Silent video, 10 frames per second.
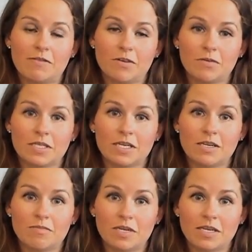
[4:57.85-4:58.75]
if it was going
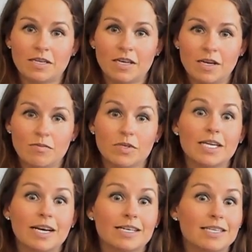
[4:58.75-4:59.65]
to be
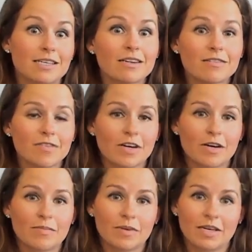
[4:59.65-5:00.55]
protected
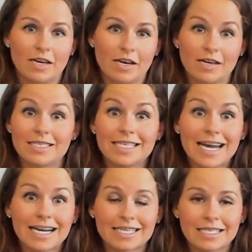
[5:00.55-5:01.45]
from
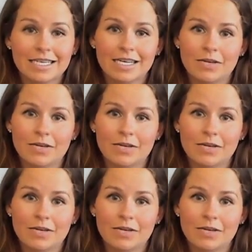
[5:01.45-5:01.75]
attacks